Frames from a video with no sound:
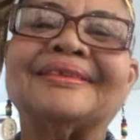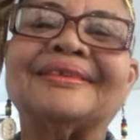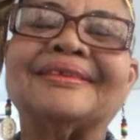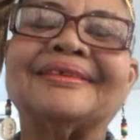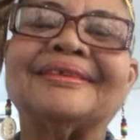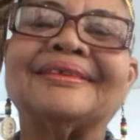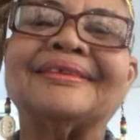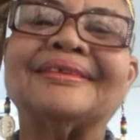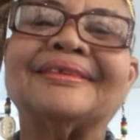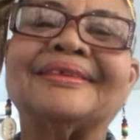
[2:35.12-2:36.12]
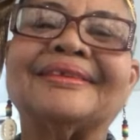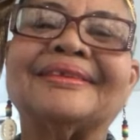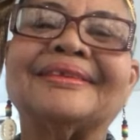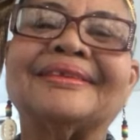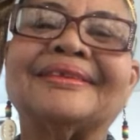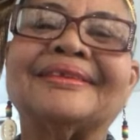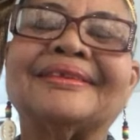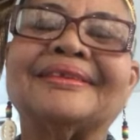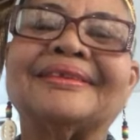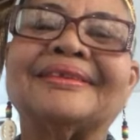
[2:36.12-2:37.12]

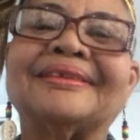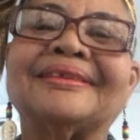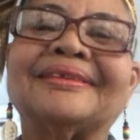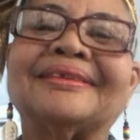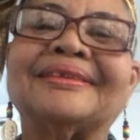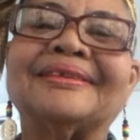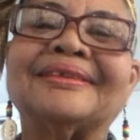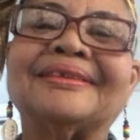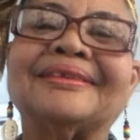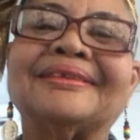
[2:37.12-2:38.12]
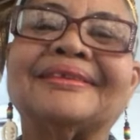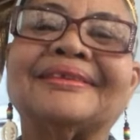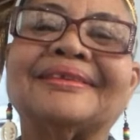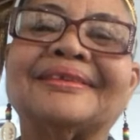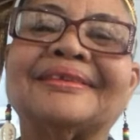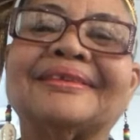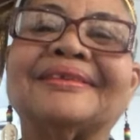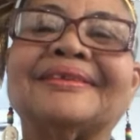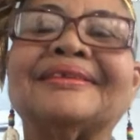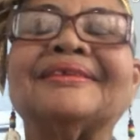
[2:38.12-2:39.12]

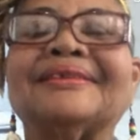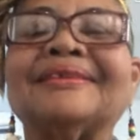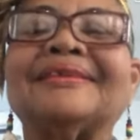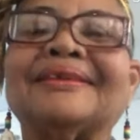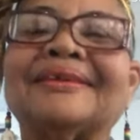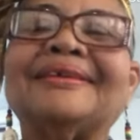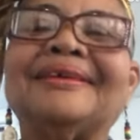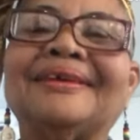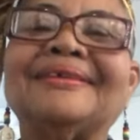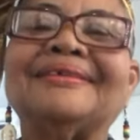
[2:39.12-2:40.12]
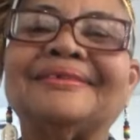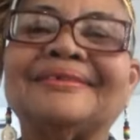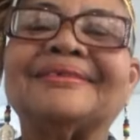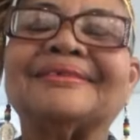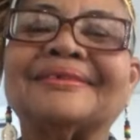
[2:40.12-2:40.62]
(silent)